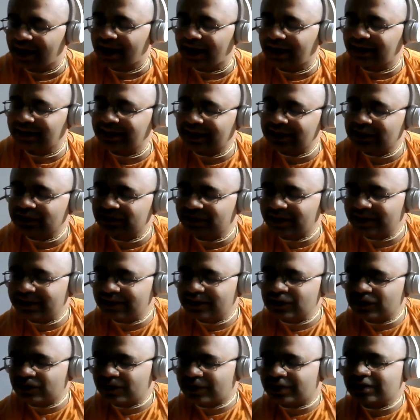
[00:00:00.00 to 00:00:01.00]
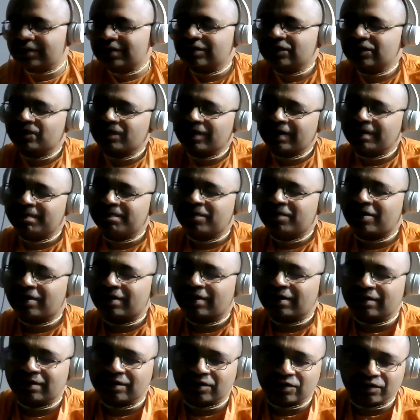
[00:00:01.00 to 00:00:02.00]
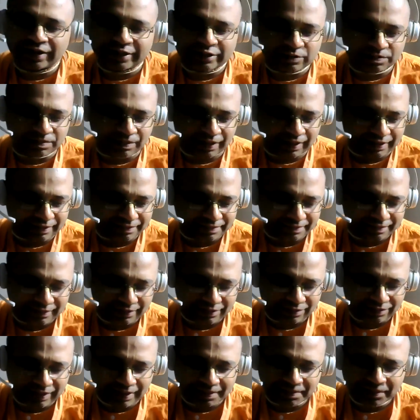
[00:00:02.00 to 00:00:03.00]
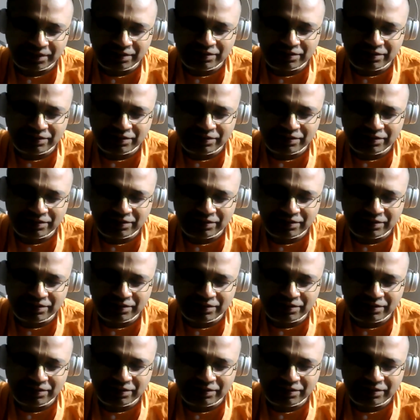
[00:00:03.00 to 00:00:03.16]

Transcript: And that's why this verse is very important to explain to them